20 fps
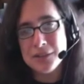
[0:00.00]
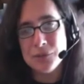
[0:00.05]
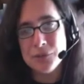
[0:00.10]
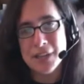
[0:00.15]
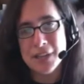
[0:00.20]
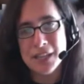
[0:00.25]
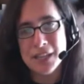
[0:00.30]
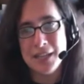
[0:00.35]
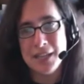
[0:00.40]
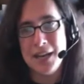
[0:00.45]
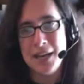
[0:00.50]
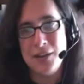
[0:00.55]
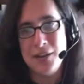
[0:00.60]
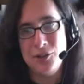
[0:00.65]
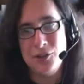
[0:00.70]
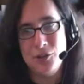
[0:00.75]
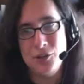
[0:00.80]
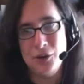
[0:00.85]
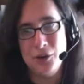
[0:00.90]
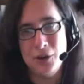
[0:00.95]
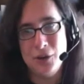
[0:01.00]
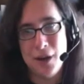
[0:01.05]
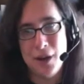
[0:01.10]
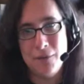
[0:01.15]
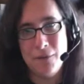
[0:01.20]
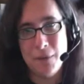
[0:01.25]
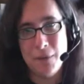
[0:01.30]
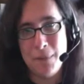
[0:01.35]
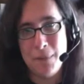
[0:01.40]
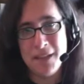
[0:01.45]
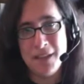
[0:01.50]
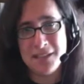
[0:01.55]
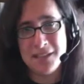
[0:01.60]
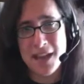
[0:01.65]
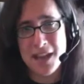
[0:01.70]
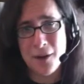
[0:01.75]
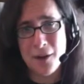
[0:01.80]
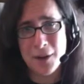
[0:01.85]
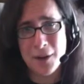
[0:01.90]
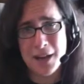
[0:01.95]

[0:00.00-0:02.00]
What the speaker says: really the nature of the beast now,